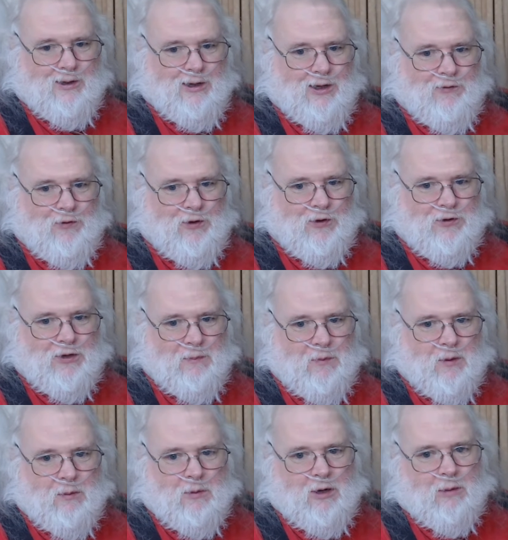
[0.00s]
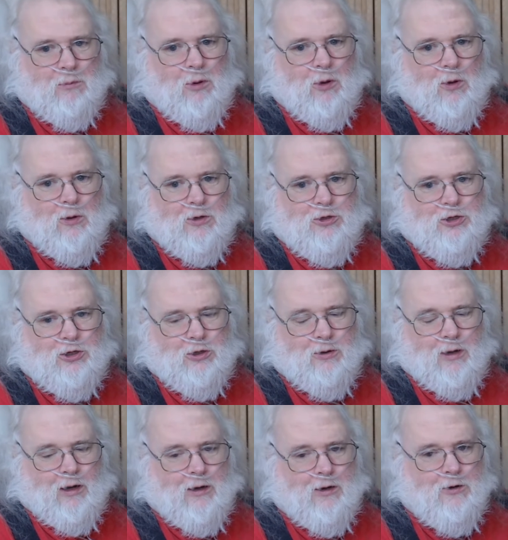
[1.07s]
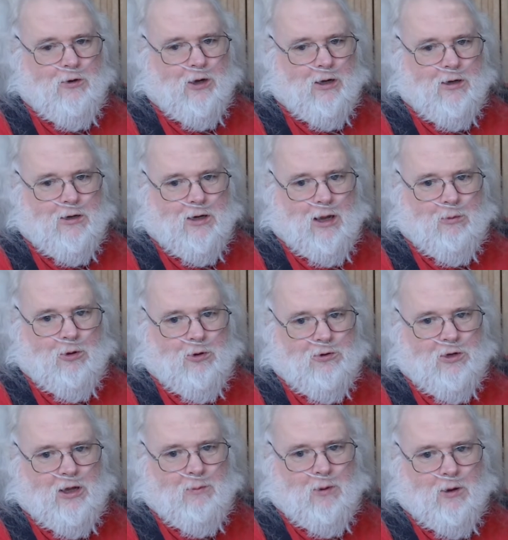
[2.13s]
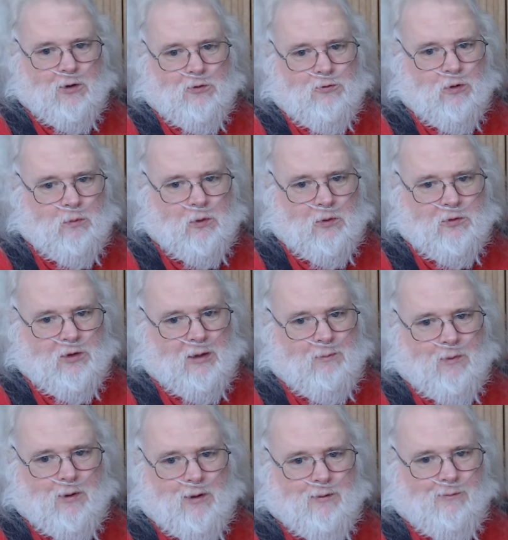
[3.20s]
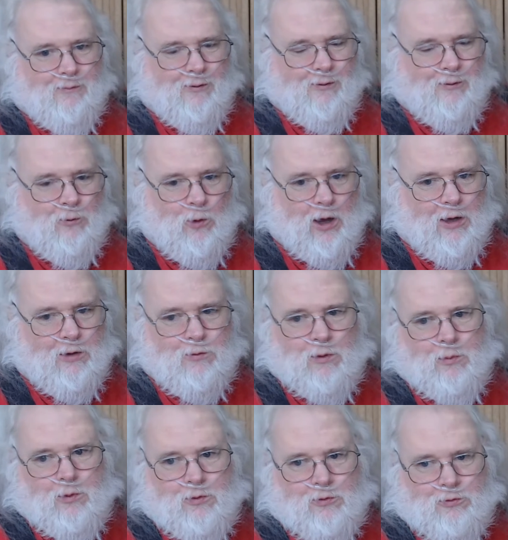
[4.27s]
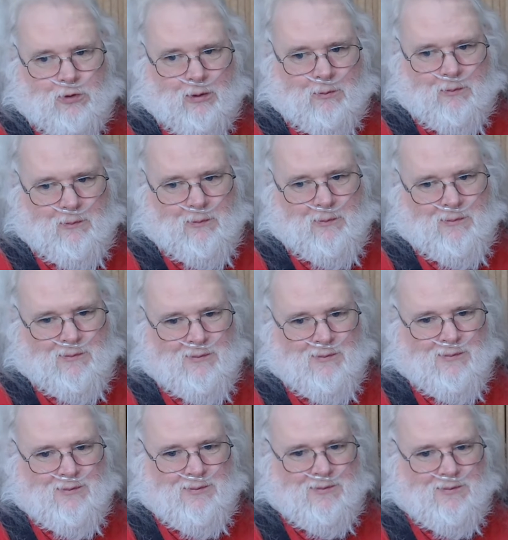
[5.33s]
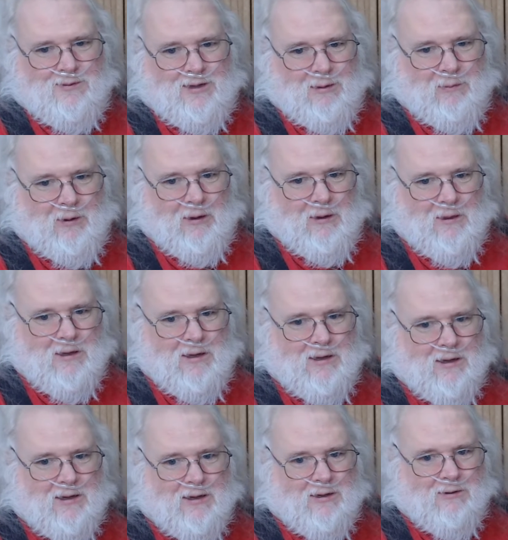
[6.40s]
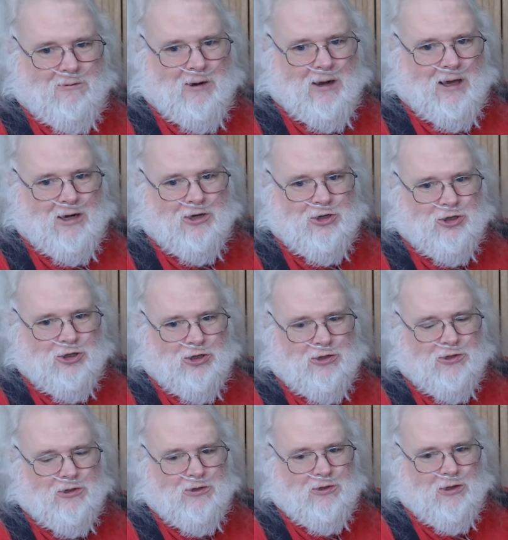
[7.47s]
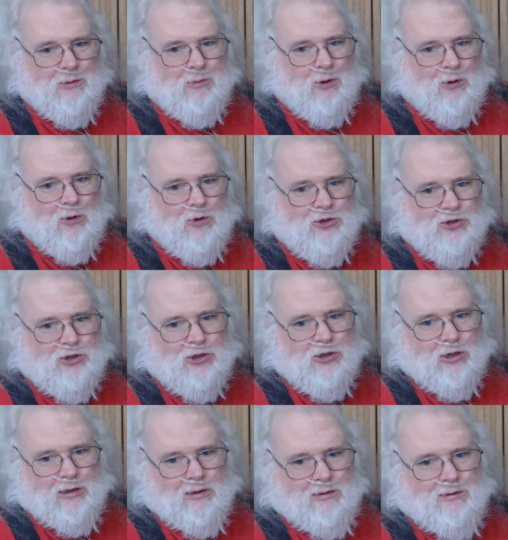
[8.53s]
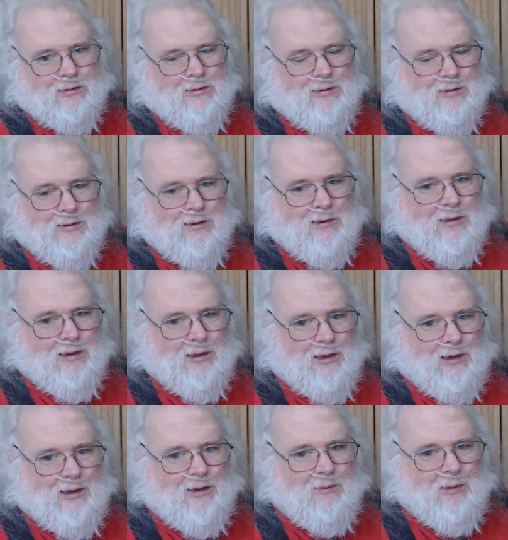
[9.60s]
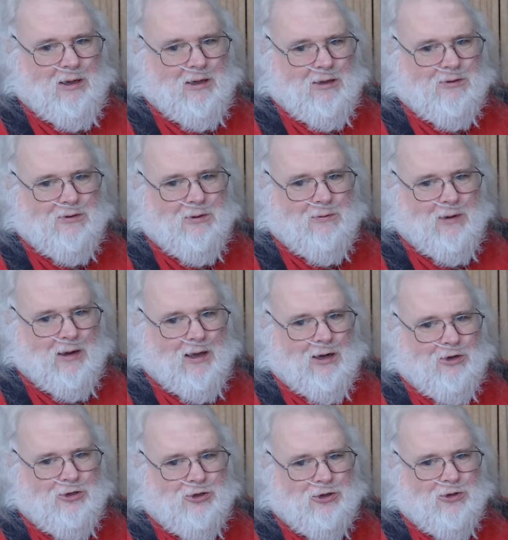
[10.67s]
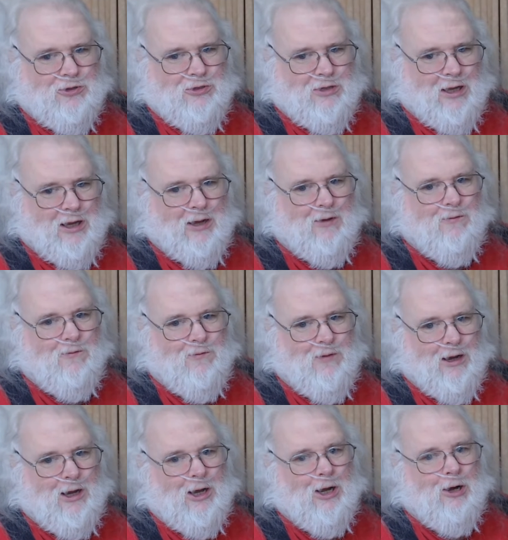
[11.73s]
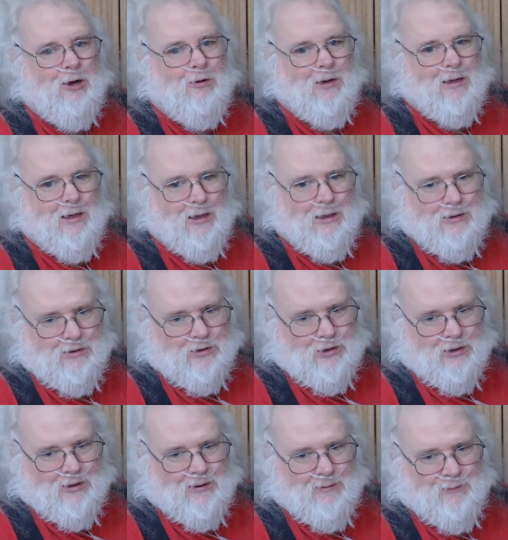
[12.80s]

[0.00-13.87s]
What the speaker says: If you dip them in a bowl of and you can double dip and triple dip and quadruple dip. Dipping the radishes into the bowl of sugar makes the radish goes down very nicely.